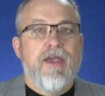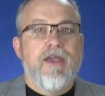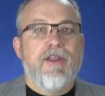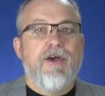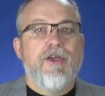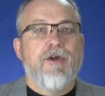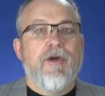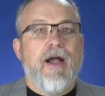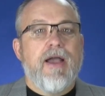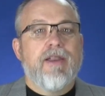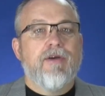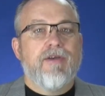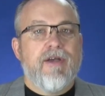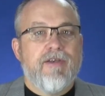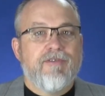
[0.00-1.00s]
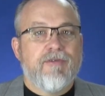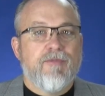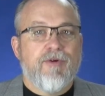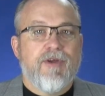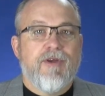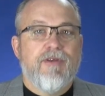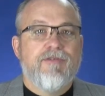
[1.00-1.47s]
You know who your ideal
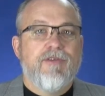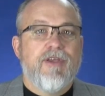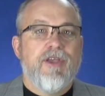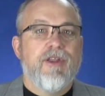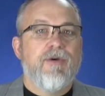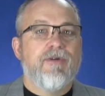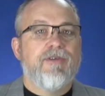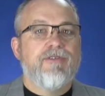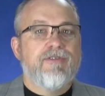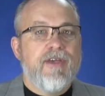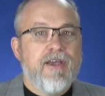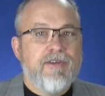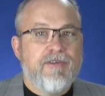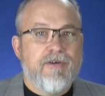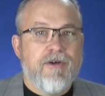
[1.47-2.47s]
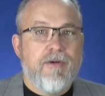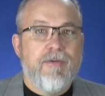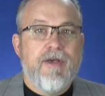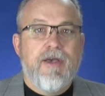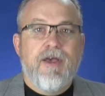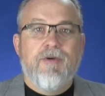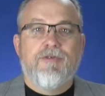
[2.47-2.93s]
customer is, you know what to say to
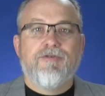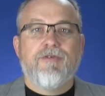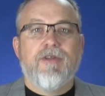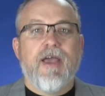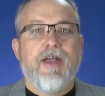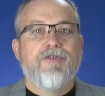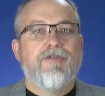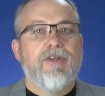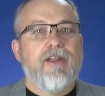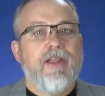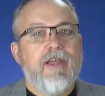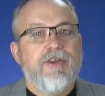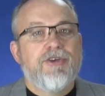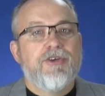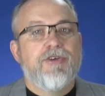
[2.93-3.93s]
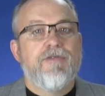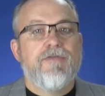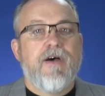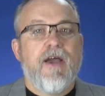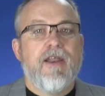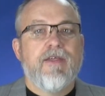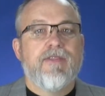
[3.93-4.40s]
them, which will naturally lead you to
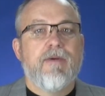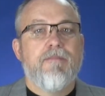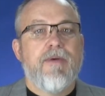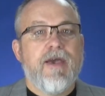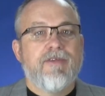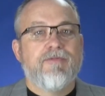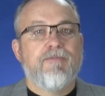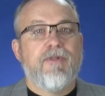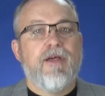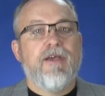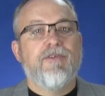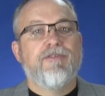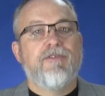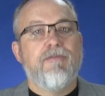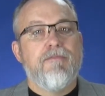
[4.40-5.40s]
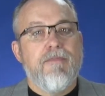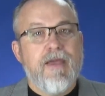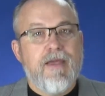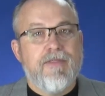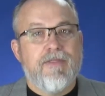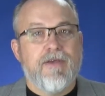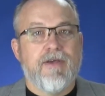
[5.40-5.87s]
finding the best place to
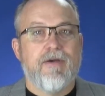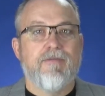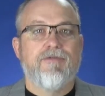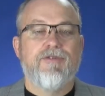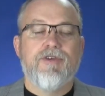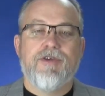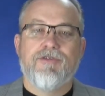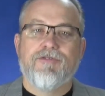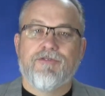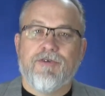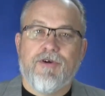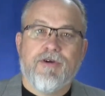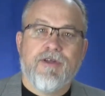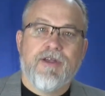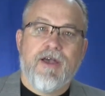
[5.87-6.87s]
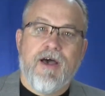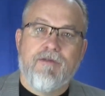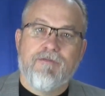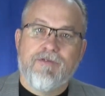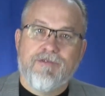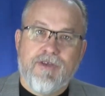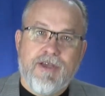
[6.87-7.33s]
meet them so you can start a
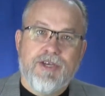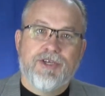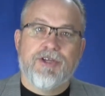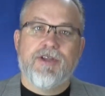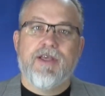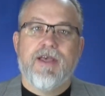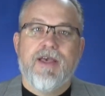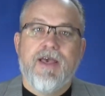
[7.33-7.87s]
conversation.